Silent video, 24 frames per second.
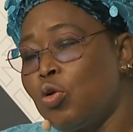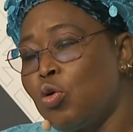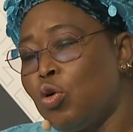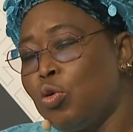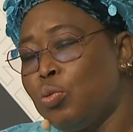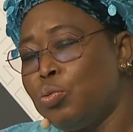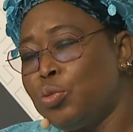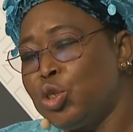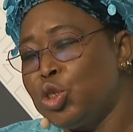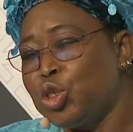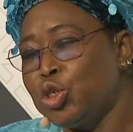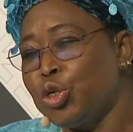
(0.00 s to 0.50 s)

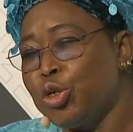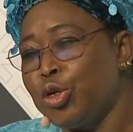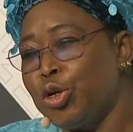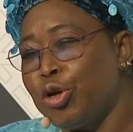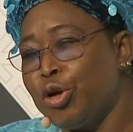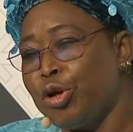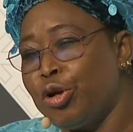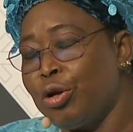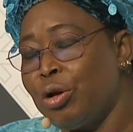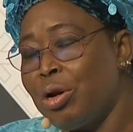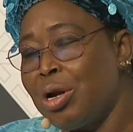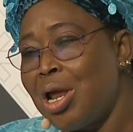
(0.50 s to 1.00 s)

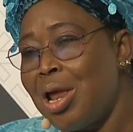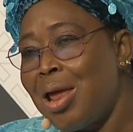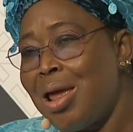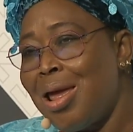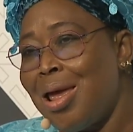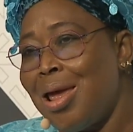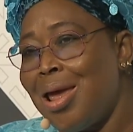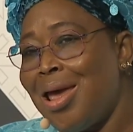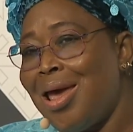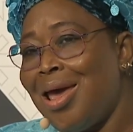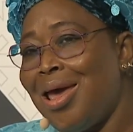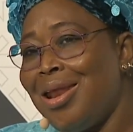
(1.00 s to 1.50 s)
commissioner,
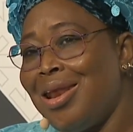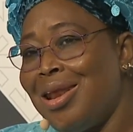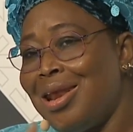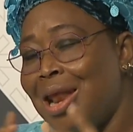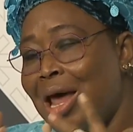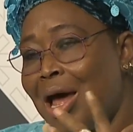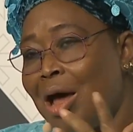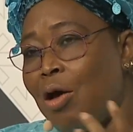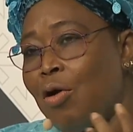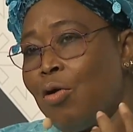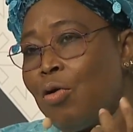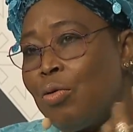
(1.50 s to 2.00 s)
and
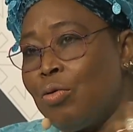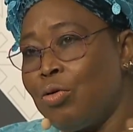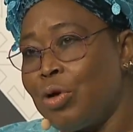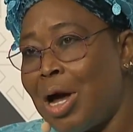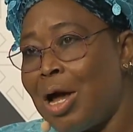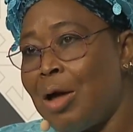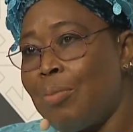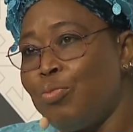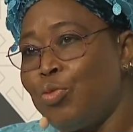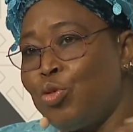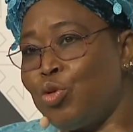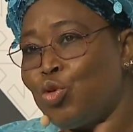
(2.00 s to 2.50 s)
now
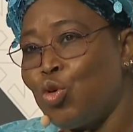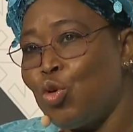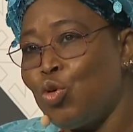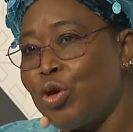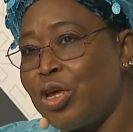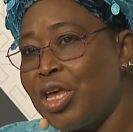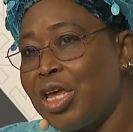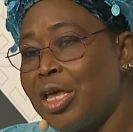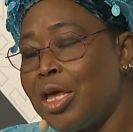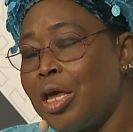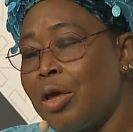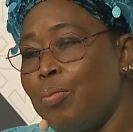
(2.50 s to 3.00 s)
I'm
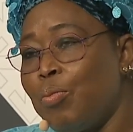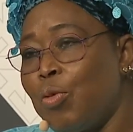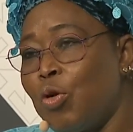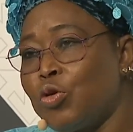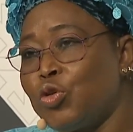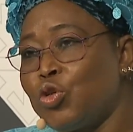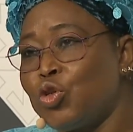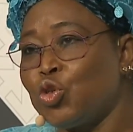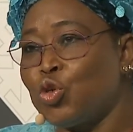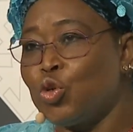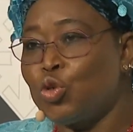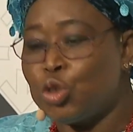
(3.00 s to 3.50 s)
talking
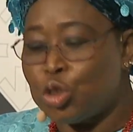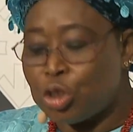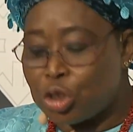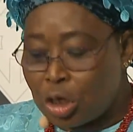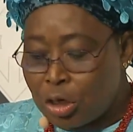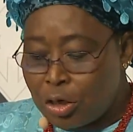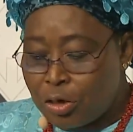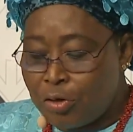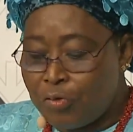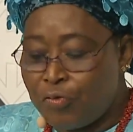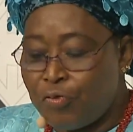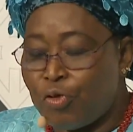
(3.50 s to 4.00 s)
about
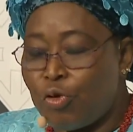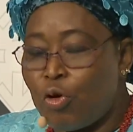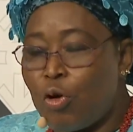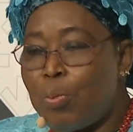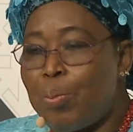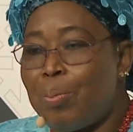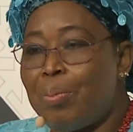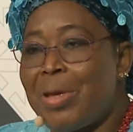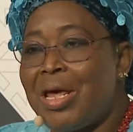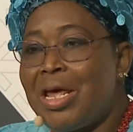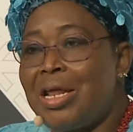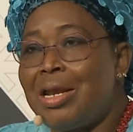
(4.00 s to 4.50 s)
social
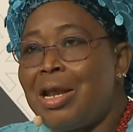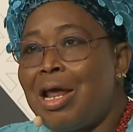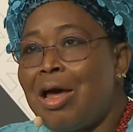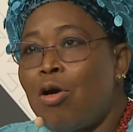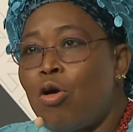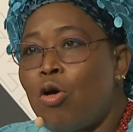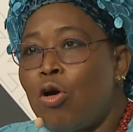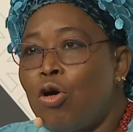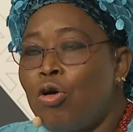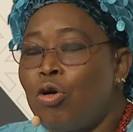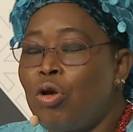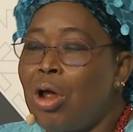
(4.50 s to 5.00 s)
development
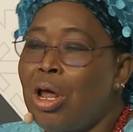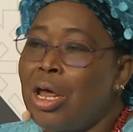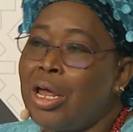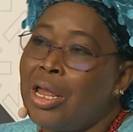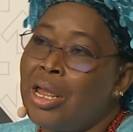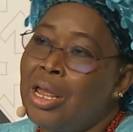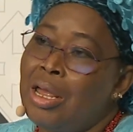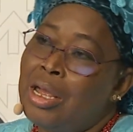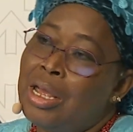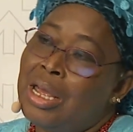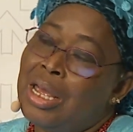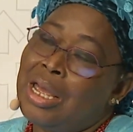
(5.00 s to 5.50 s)
or
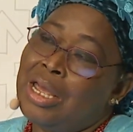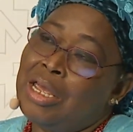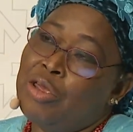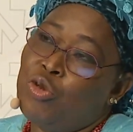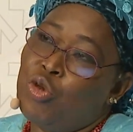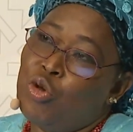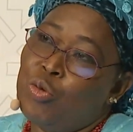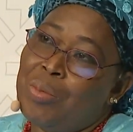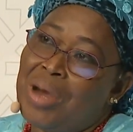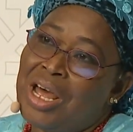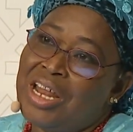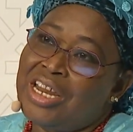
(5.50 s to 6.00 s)

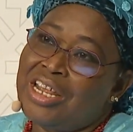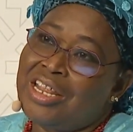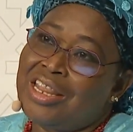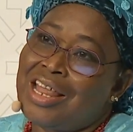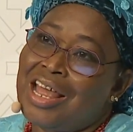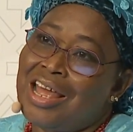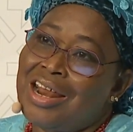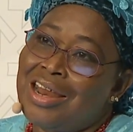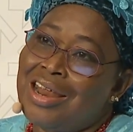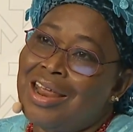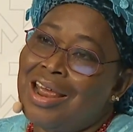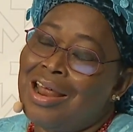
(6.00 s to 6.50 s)

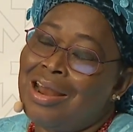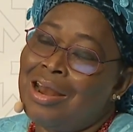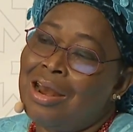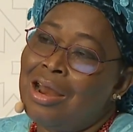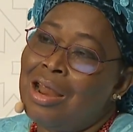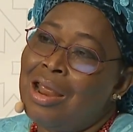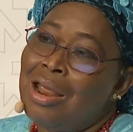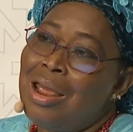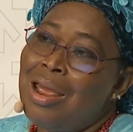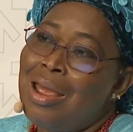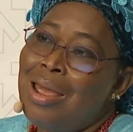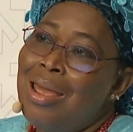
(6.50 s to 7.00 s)
humanitarian.
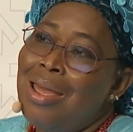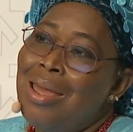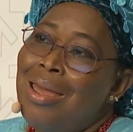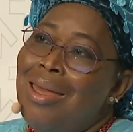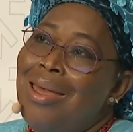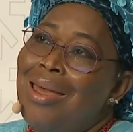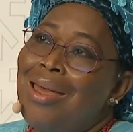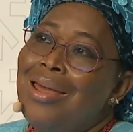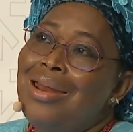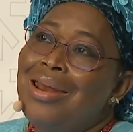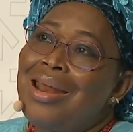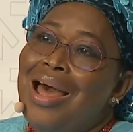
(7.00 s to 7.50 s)

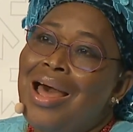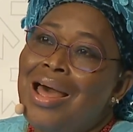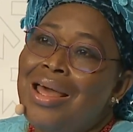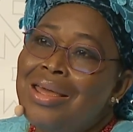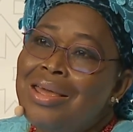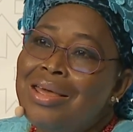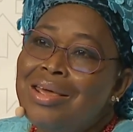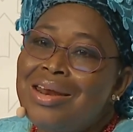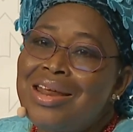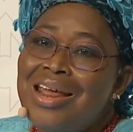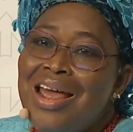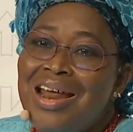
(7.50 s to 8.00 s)
And
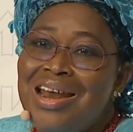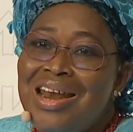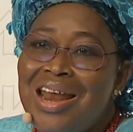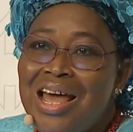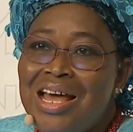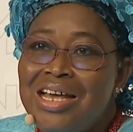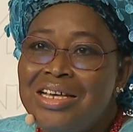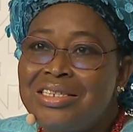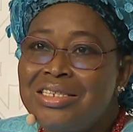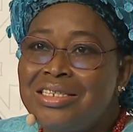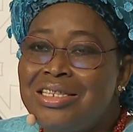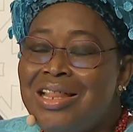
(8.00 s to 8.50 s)
I
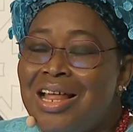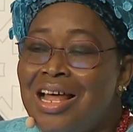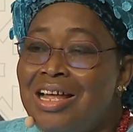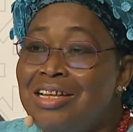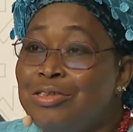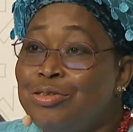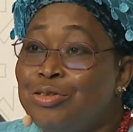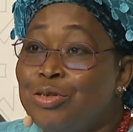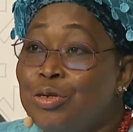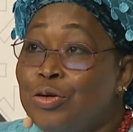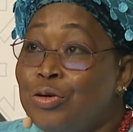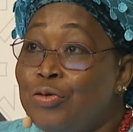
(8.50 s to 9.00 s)
realized
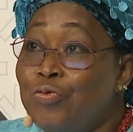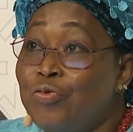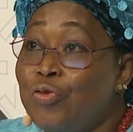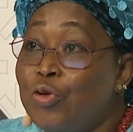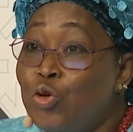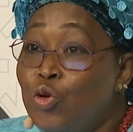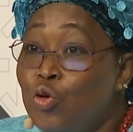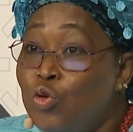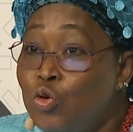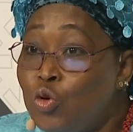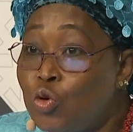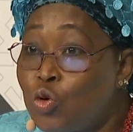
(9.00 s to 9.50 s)
that
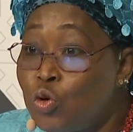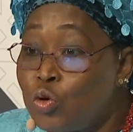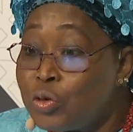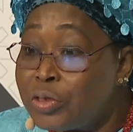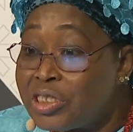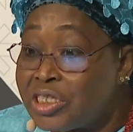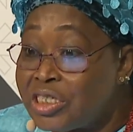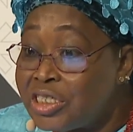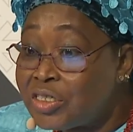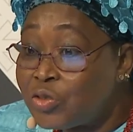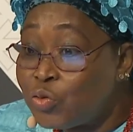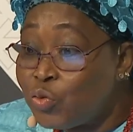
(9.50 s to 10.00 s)
the root
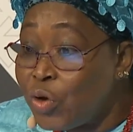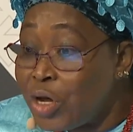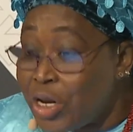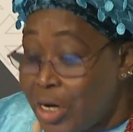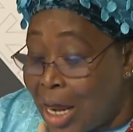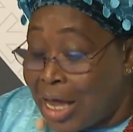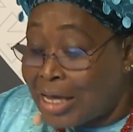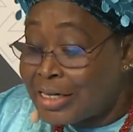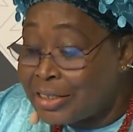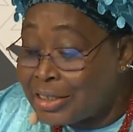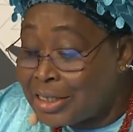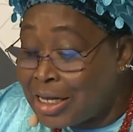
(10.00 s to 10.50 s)
causes when
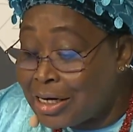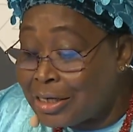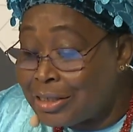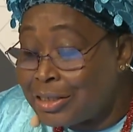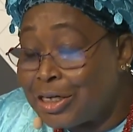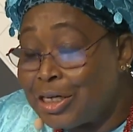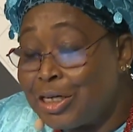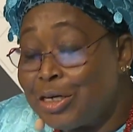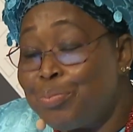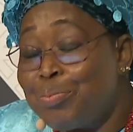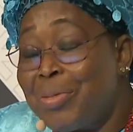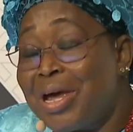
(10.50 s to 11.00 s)
I
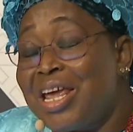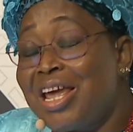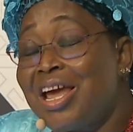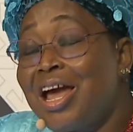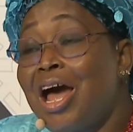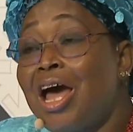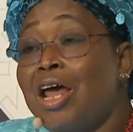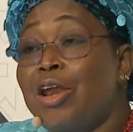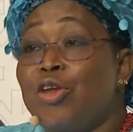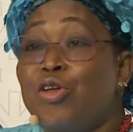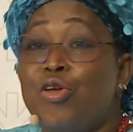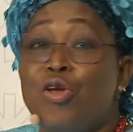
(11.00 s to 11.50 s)
started my
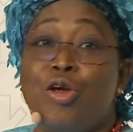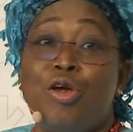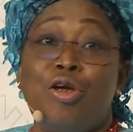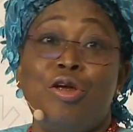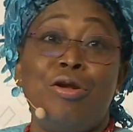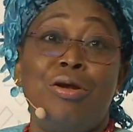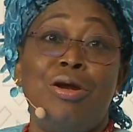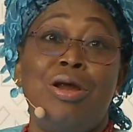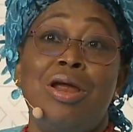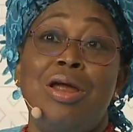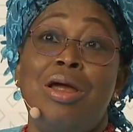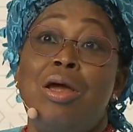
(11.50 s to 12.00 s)

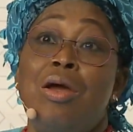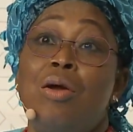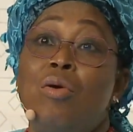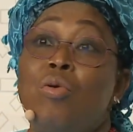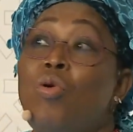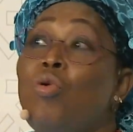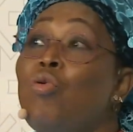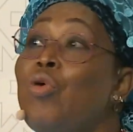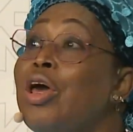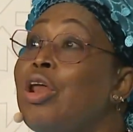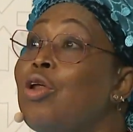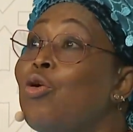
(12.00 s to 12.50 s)
career,
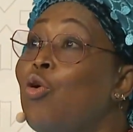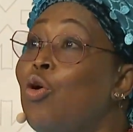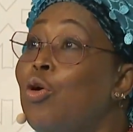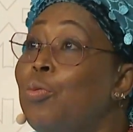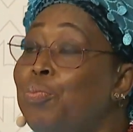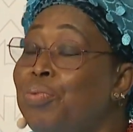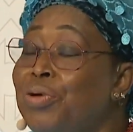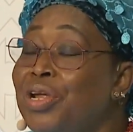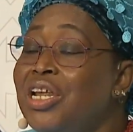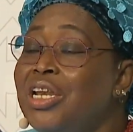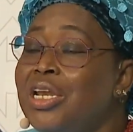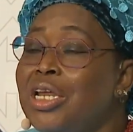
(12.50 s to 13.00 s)
we were
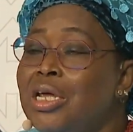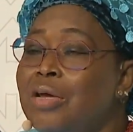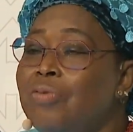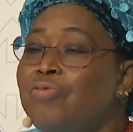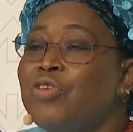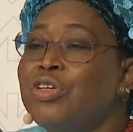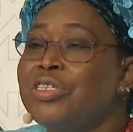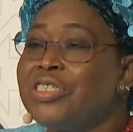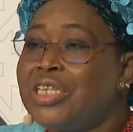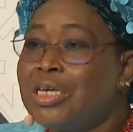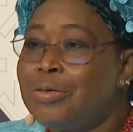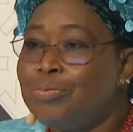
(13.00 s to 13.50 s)
complaining
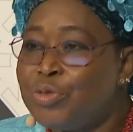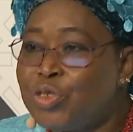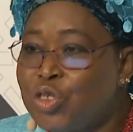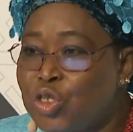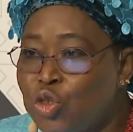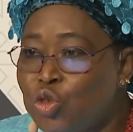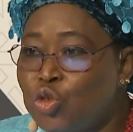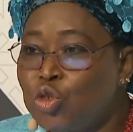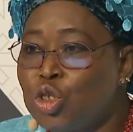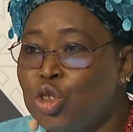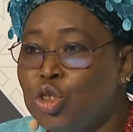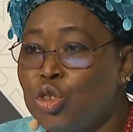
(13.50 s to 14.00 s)
the same
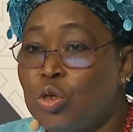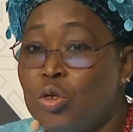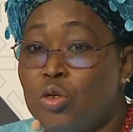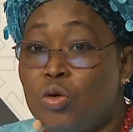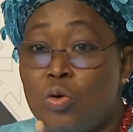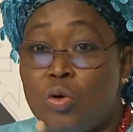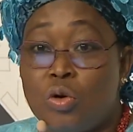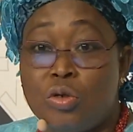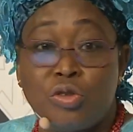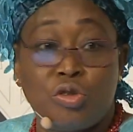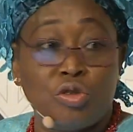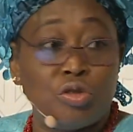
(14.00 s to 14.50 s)
situation
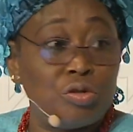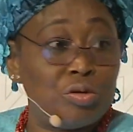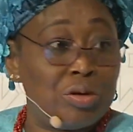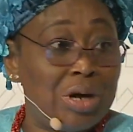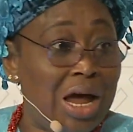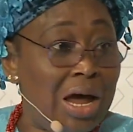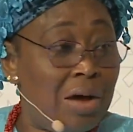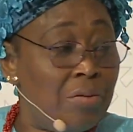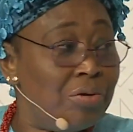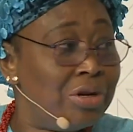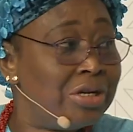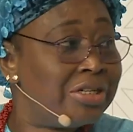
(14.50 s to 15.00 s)
continued.
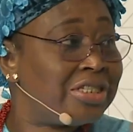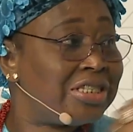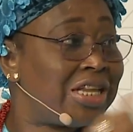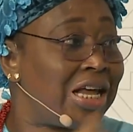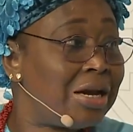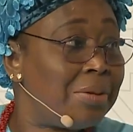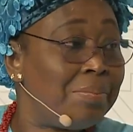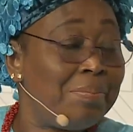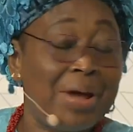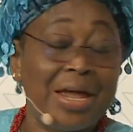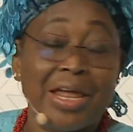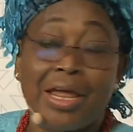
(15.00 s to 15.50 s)
I will
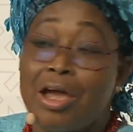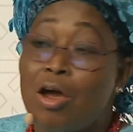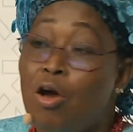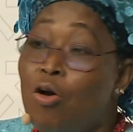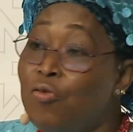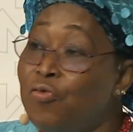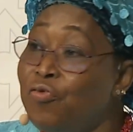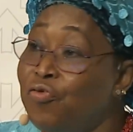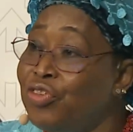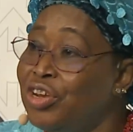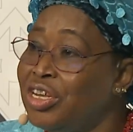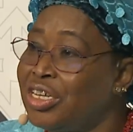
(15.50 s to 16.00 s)
start by
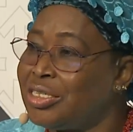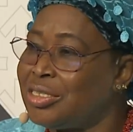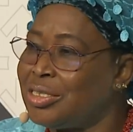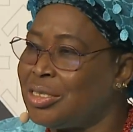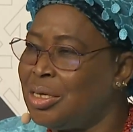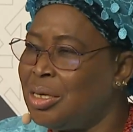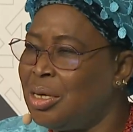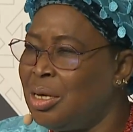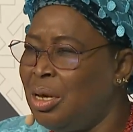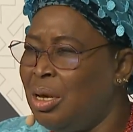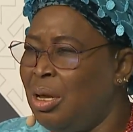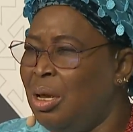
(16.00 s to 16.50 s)
conflict.
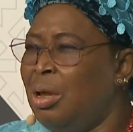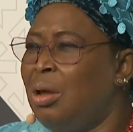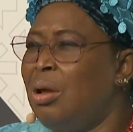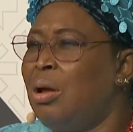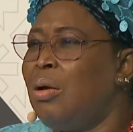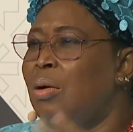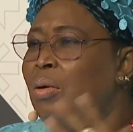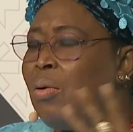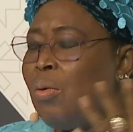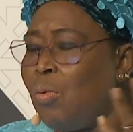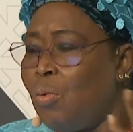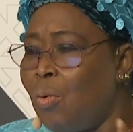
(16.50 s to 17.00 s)

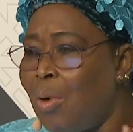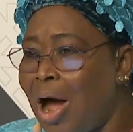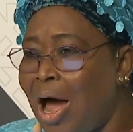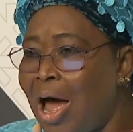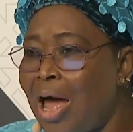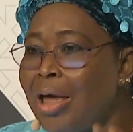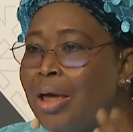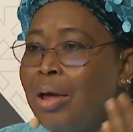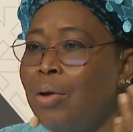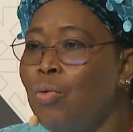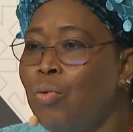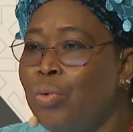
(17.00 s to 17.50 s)

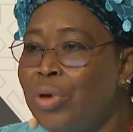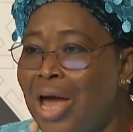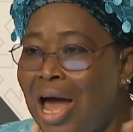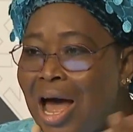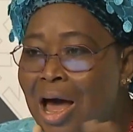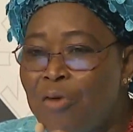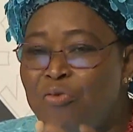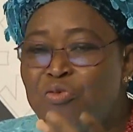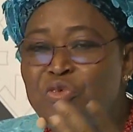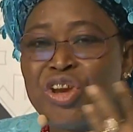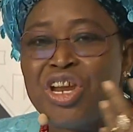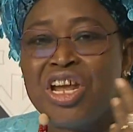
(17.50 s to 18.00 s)
Why
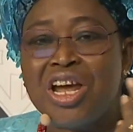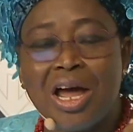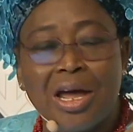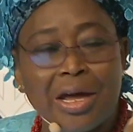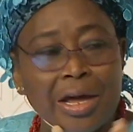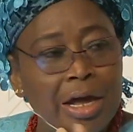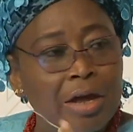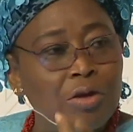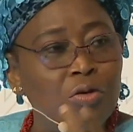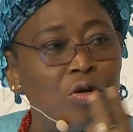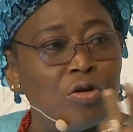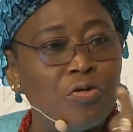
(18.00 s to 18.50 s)
Africa
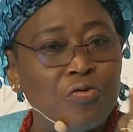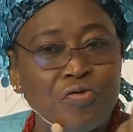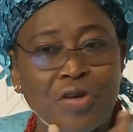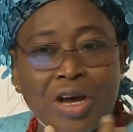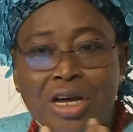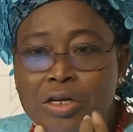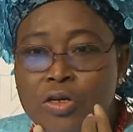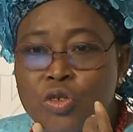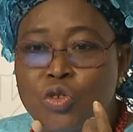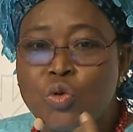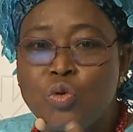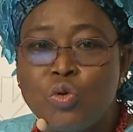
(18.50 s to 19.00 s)
cannot
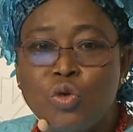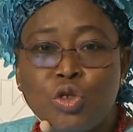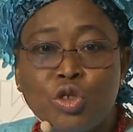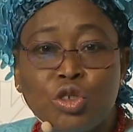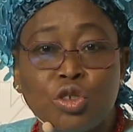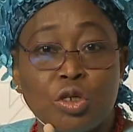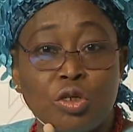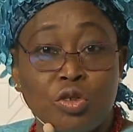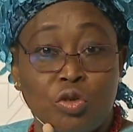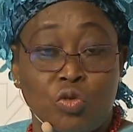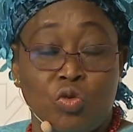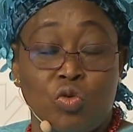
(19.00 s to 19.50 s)
find a
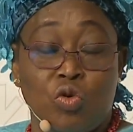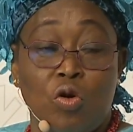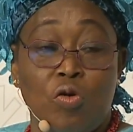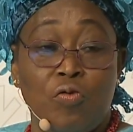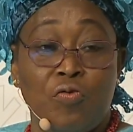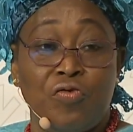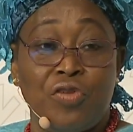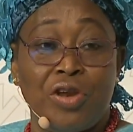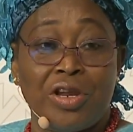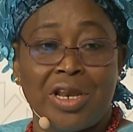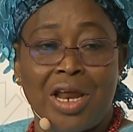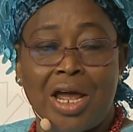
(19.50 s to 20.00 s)
solution to
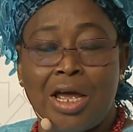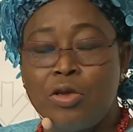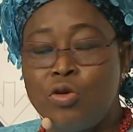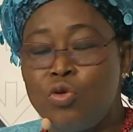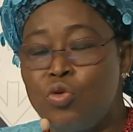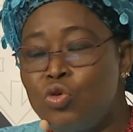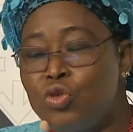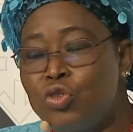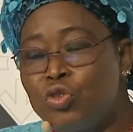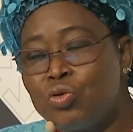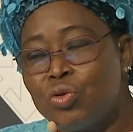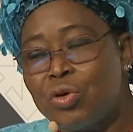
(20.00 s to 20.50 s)
conflict. Are
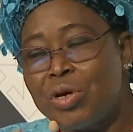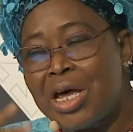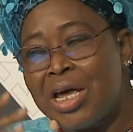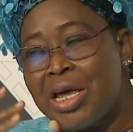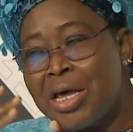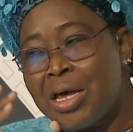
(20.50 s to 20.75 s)
you to